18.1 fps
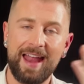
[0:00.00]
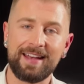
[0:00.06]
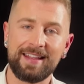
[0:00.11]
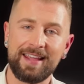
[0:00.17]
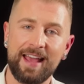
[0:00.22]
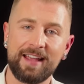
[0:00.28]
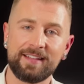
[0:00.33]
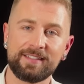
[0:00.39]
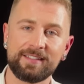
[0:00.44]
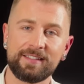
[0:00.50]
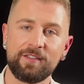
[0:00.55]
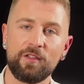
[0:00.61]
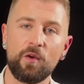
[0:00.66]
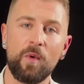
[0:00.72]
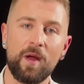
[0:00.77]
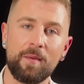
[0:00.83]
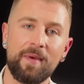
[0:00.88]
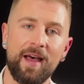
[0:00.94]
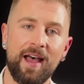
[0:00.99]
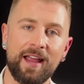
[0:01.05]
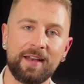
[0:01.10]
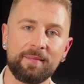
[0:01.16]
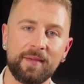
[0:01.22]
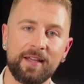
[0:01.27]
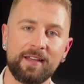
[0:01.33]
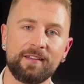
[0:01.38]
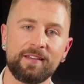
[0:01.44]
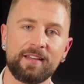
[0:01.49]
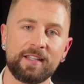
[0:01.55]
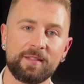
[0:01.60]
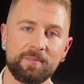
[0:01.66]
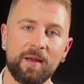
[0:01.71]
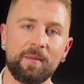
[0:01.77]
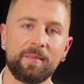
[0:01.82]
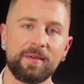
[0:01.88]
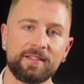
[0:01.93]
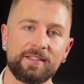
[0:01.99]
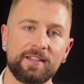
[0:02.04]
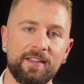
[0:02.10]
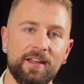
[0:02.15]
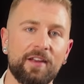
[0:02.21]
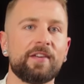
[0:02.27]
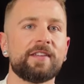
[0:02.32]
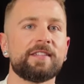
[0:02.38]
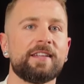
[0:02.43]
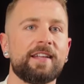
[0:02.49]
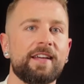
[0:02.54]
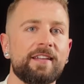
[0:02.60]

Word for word: And yes, the one behind me, it's probably still there, isn't